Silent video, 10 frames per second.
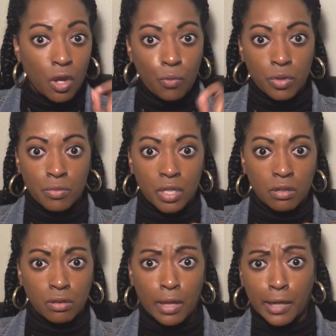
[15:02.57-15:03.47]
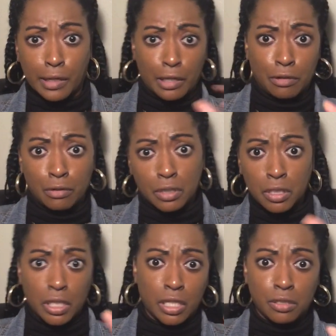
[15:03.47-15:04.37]
when men are like, can you cook,
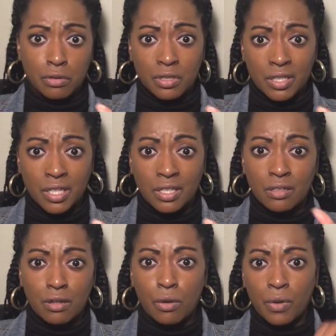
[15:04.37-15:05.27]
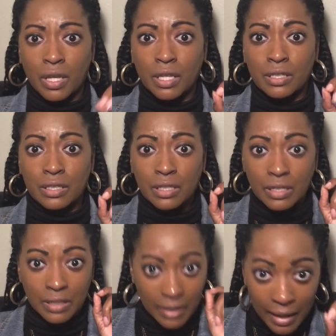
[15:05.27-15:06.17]
can you clean, knowing
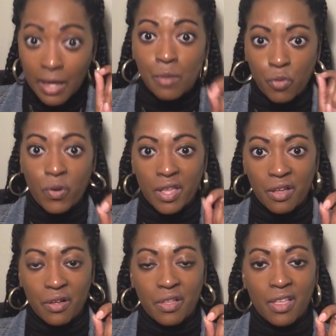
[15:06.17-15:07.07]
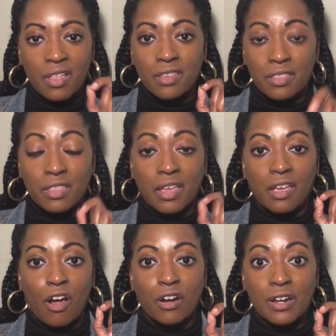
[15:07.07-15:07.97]
damn well that they
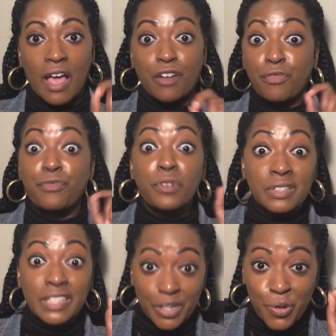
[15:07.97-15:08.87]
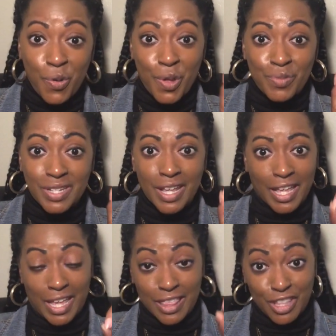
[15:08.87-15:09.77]
are not fully equipped
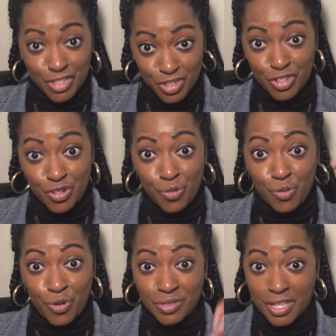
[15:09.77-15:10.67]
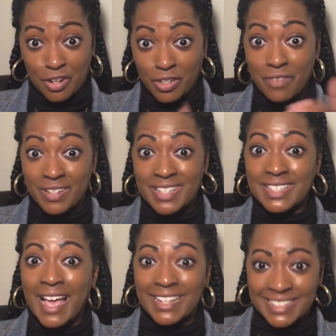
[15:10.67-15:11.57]
in the gender roles that are even
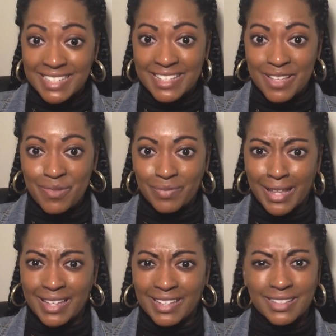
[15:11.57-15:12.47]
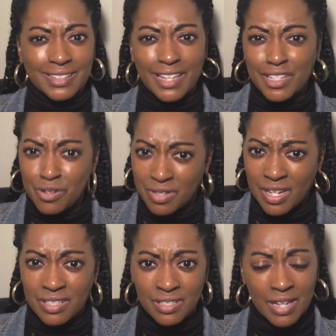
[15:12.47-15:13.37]
assigned to them. Like, can you
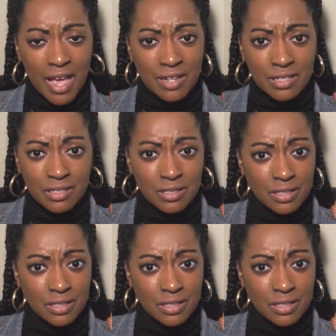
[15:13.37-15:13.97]
change a tire?